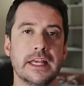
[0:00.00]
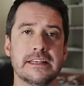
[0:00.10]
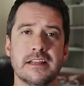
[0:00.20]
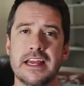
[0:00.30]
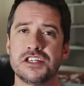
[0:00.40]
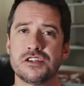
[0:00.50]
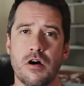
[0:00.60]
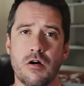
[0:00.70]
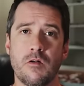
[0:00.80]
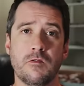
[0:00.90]
Diesel engines
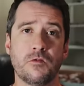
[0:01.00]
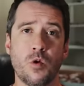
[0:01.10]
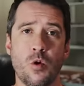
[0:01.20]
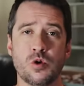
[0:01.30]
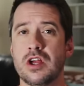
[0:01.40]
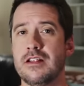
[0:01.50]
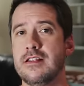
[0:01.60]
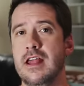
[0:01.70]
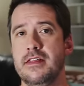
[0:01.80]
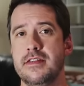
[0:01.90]
are of course
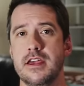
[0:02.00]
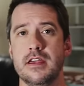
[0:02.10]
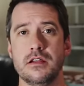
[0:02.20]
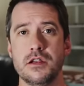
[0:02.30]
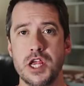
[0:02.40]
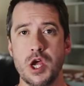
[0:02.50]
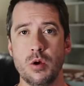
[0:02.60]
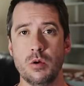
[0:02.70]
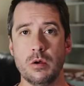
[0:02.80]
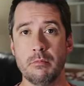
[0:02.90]
nothing
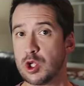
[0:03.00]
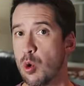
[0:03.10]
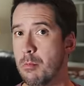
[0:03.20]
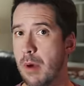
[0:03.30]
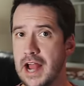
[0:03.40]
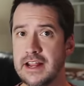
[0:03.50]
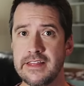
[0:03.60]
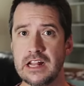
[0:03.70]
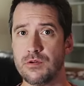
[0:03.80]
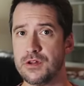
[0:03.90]
new but
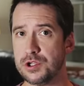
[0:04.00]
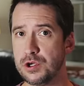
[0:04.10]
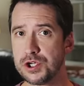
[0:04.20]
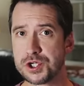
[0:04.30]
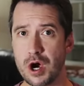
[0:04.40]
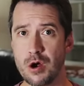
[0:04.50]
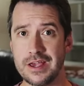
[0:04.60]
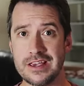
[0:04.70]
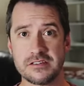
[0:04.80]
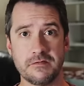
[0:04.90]
combining that with a
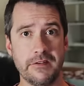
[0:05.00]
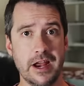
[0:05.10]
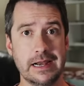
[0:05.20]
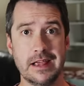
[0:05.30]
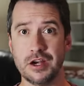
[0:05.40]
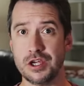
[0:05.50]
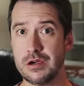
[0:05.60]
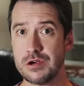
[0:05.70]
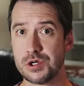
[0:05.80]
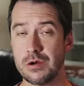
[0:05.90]
two-stroke is fairly
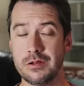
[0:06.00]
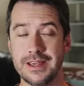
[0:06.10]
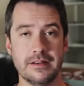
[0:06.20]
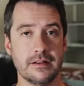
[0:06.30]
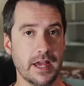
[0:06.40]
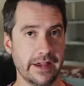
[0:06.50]
unusual in